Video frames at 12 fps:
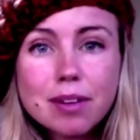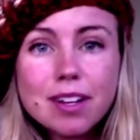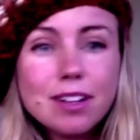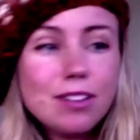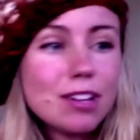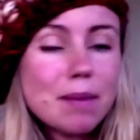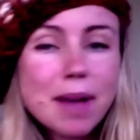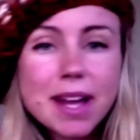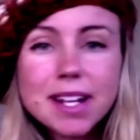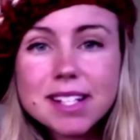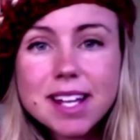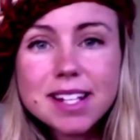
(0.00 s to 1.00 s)
Look up
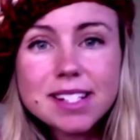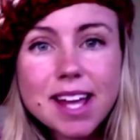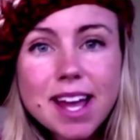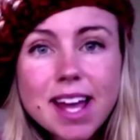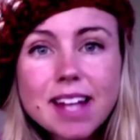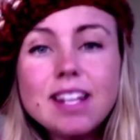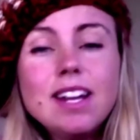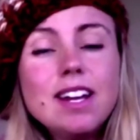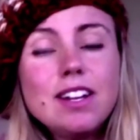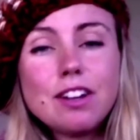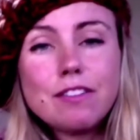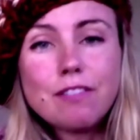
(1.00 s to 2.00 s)
80-10-10,
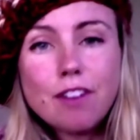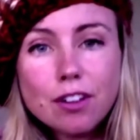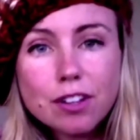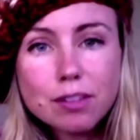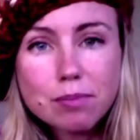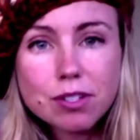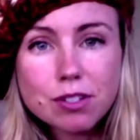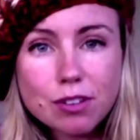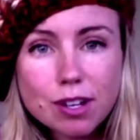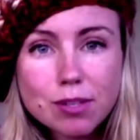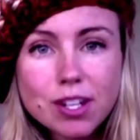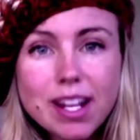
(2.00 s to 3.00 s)
you know, follow the
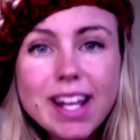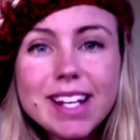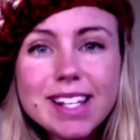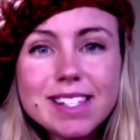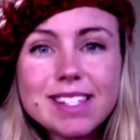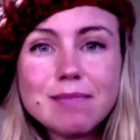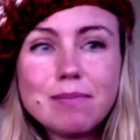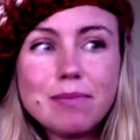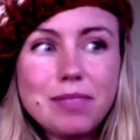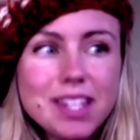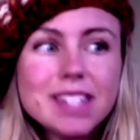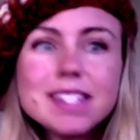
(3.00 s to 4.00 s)
prescription.
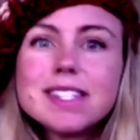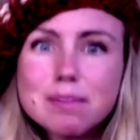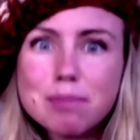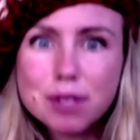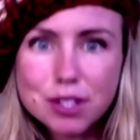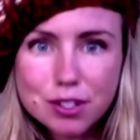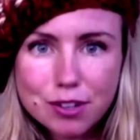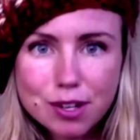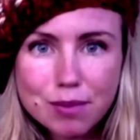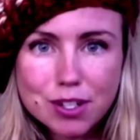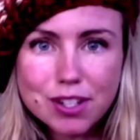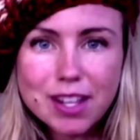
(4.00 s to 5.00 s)
This is the
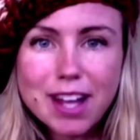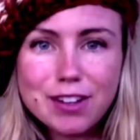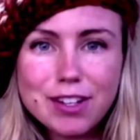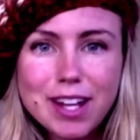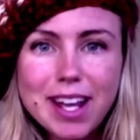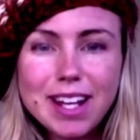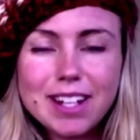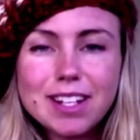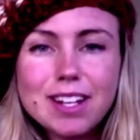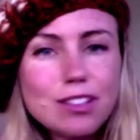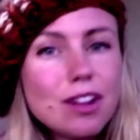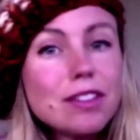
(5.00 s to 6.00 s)
prescription that you need,
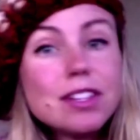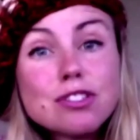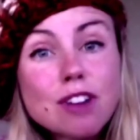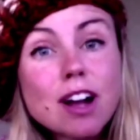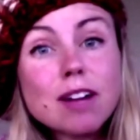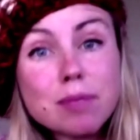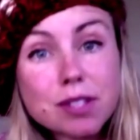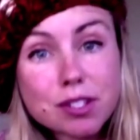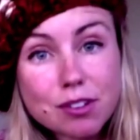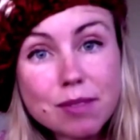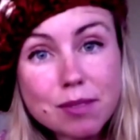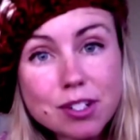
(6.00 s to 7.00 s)
not the drug
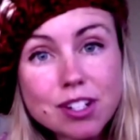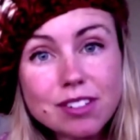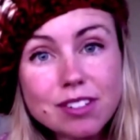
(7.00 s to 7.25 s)
prescription.